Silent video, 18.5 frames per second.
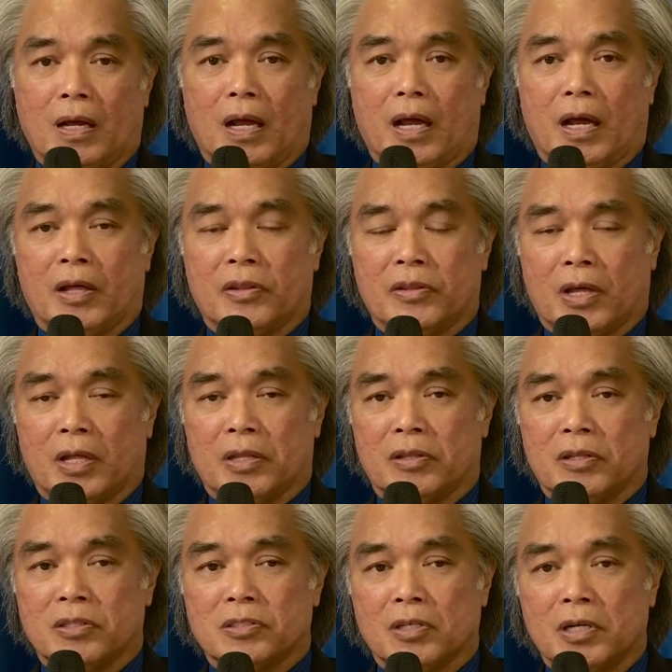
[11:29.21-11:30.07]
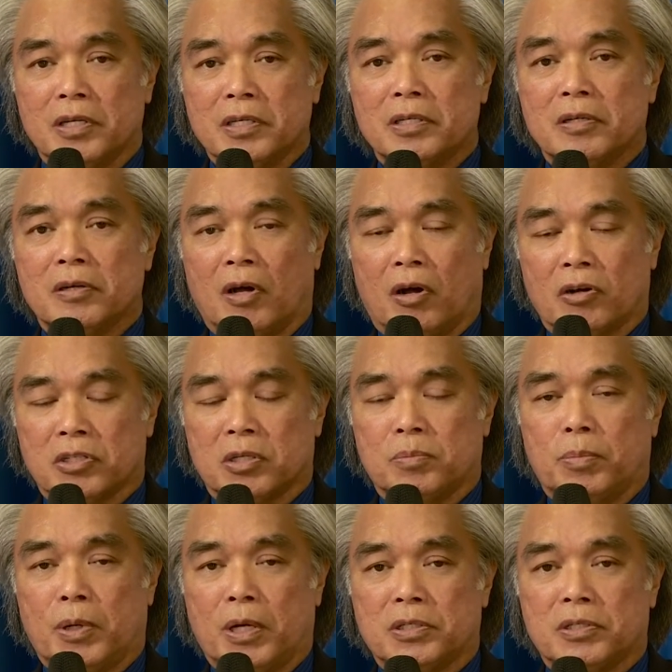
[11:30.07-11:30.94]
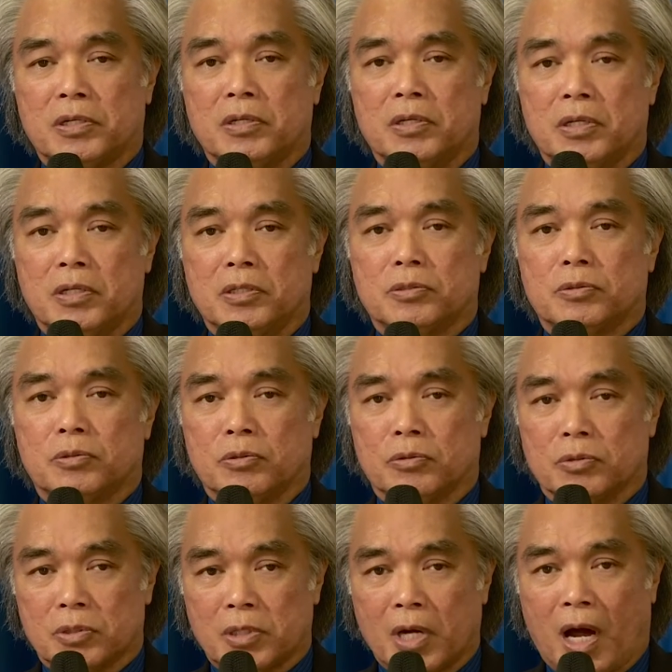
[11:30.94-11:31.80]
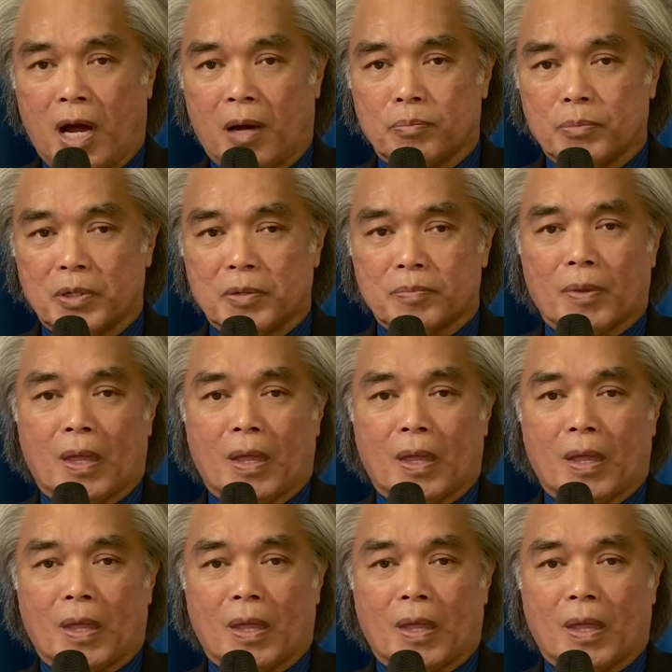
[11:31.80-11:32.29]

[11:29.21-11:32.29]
and that this illegal occupation needs to stop.